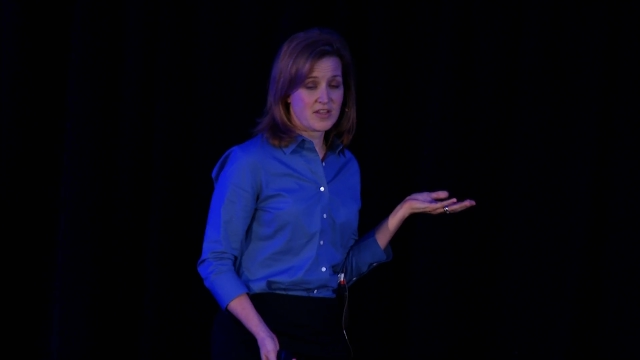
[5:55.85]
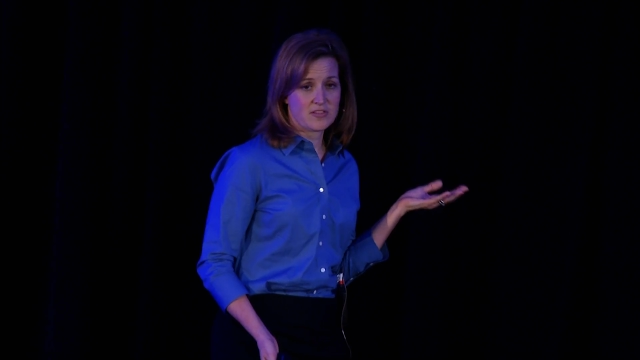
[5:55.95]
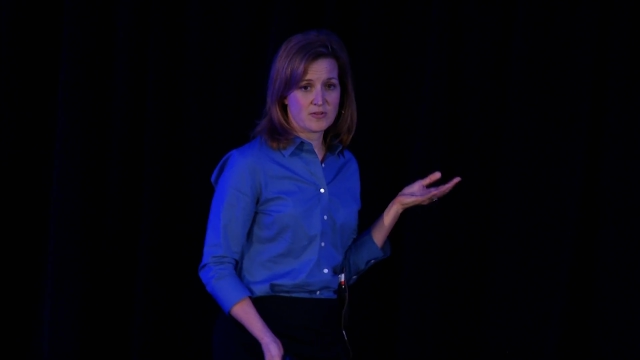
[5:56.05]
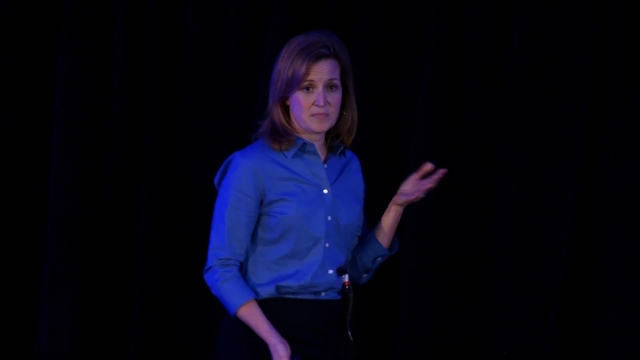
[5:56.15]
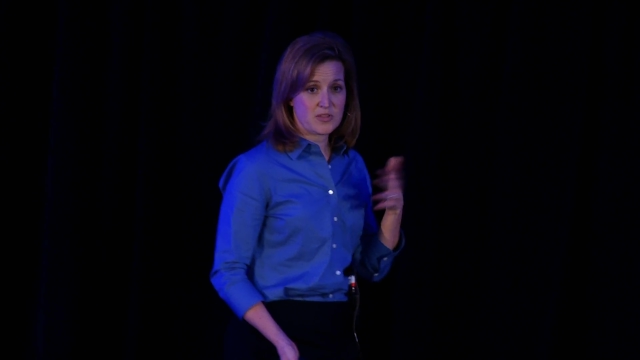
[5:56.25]

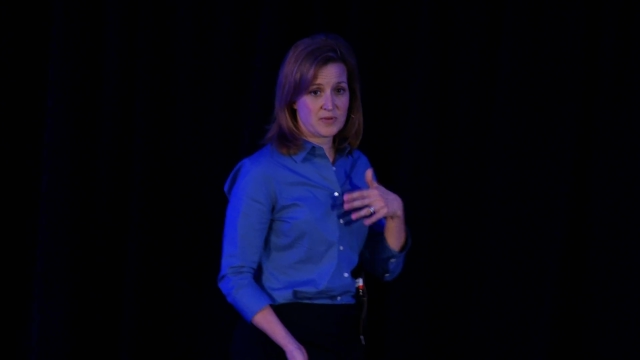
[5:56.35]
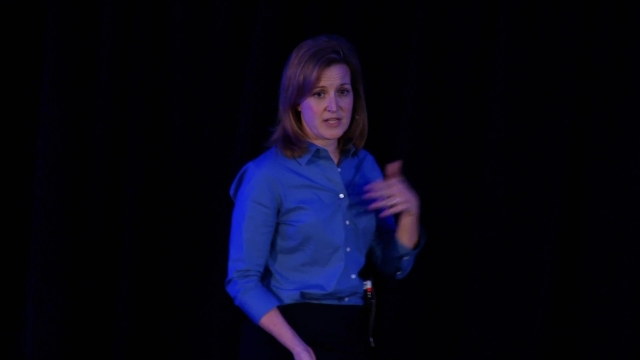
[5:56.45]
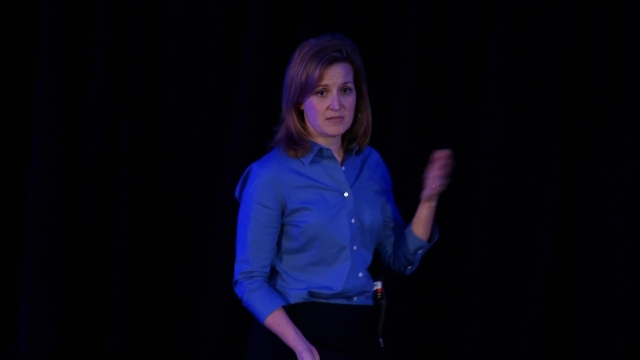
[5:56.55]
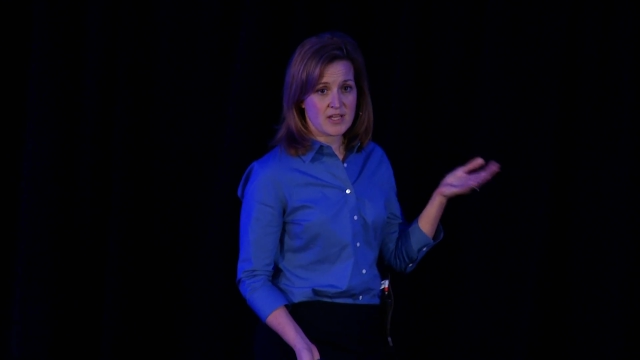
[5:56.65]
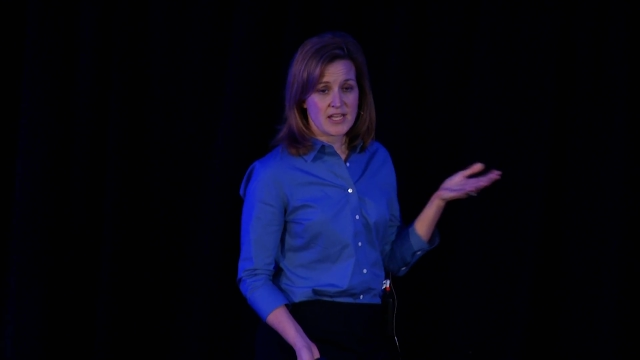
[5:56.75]
either
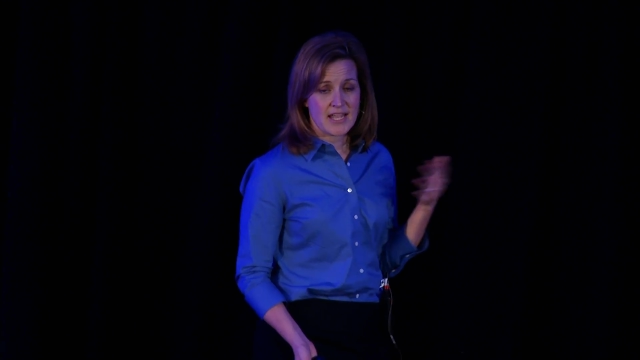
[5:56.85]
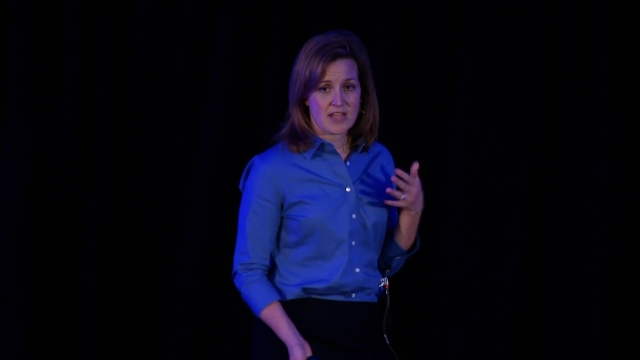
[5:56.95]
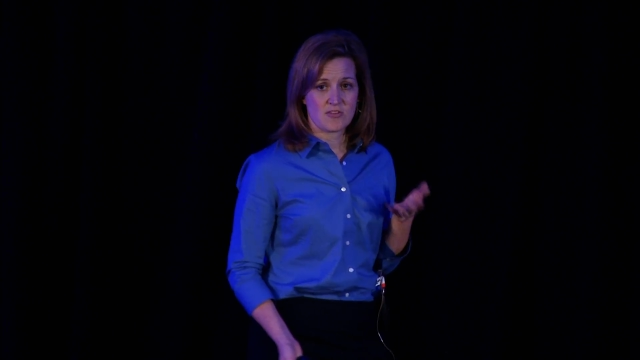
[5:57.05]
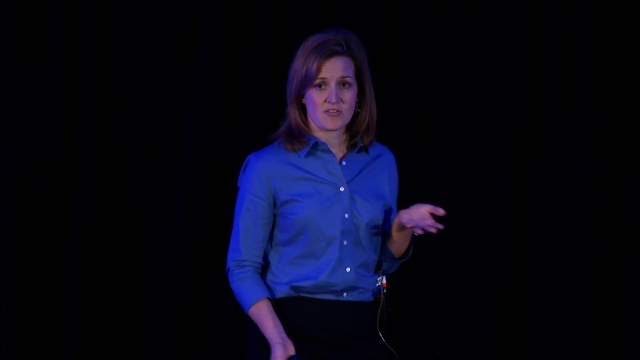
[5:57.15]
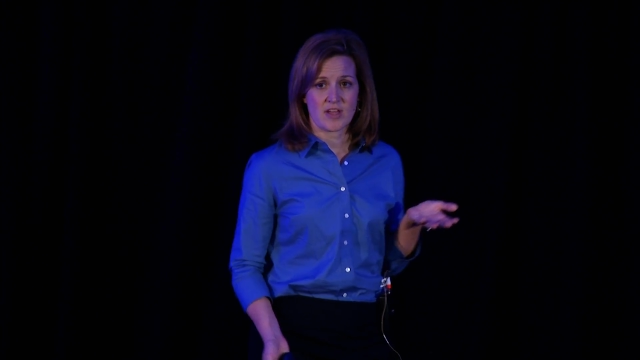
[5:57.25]
between
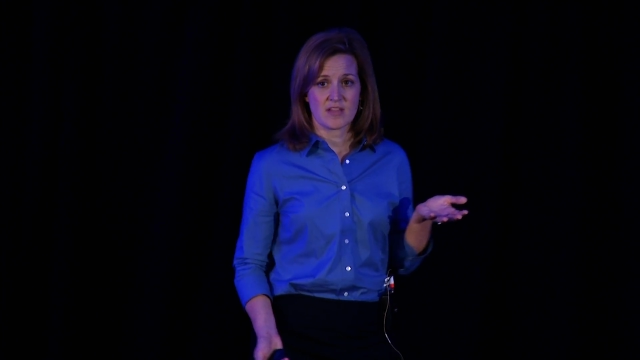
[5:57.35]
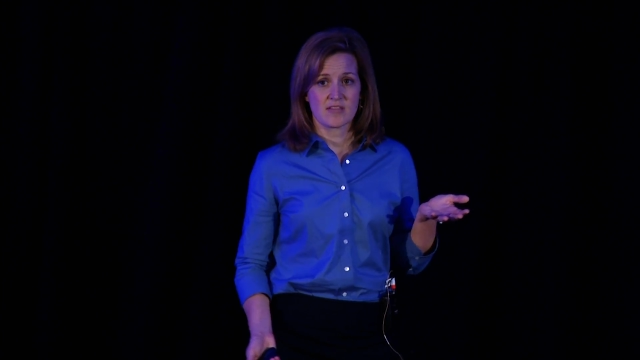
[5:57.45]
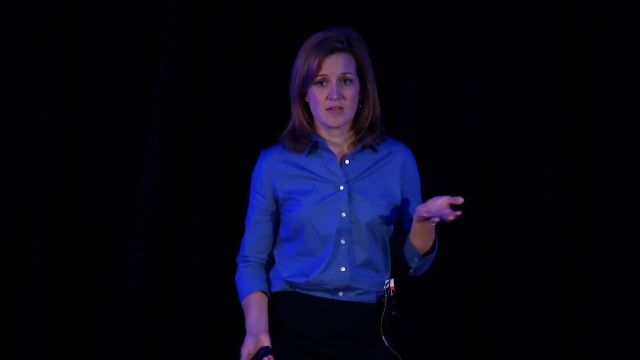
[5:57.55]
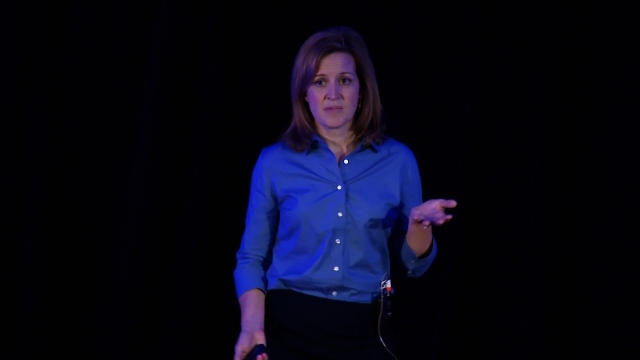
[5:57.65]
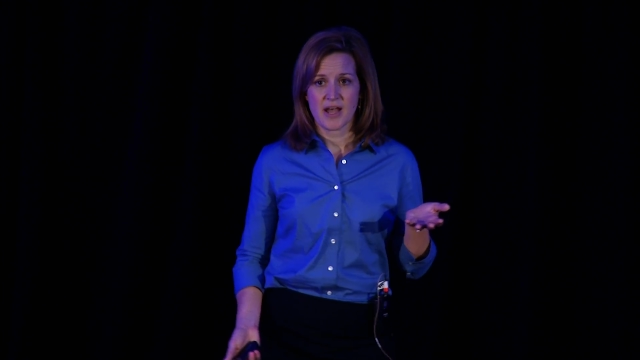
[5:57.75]
cancer sites
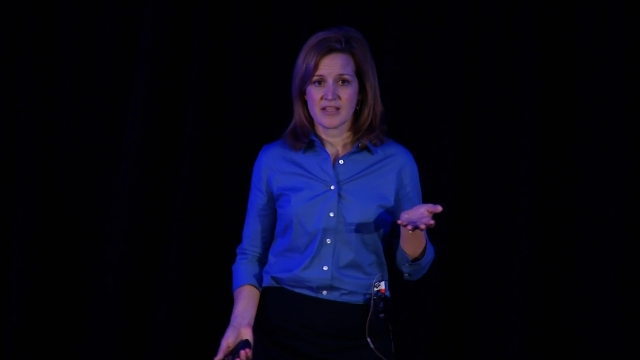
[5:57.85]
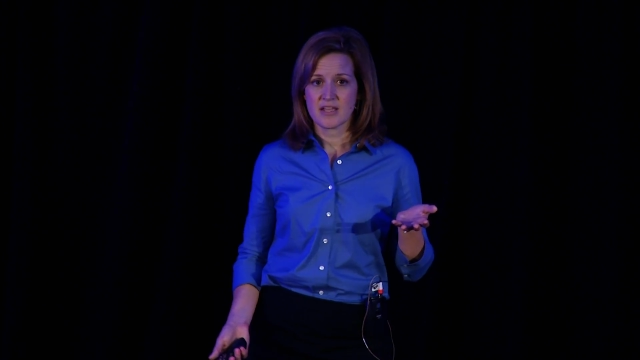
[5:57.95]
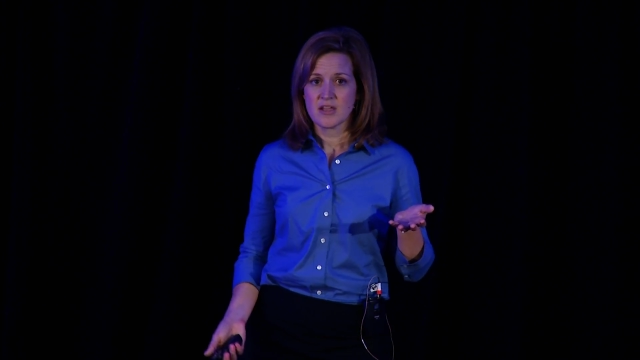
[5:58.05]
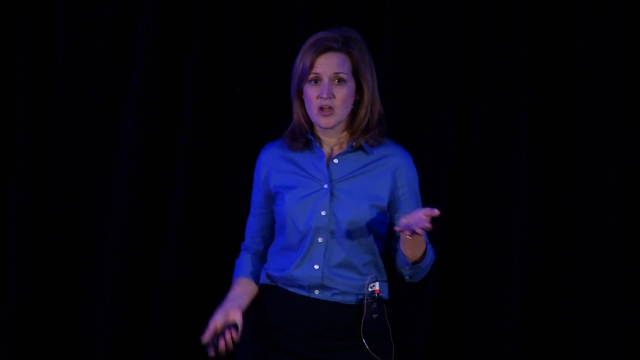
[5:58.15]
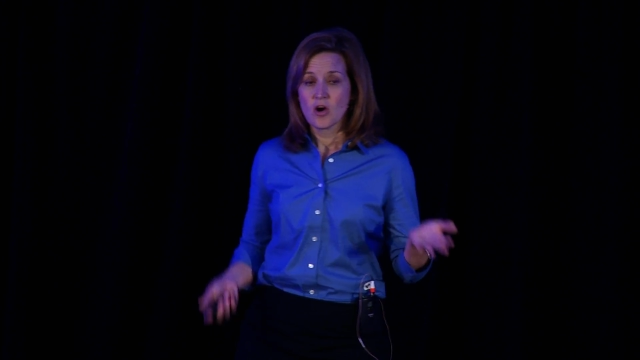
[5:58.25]
in the
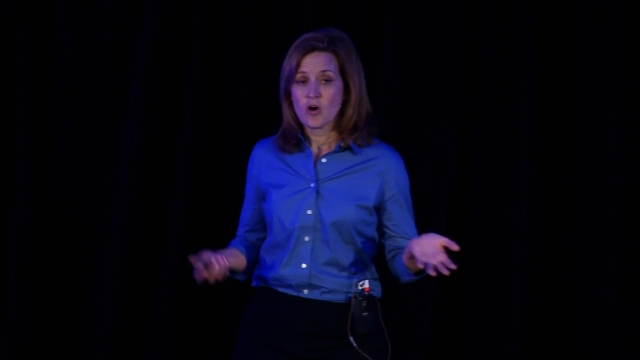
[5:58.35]
body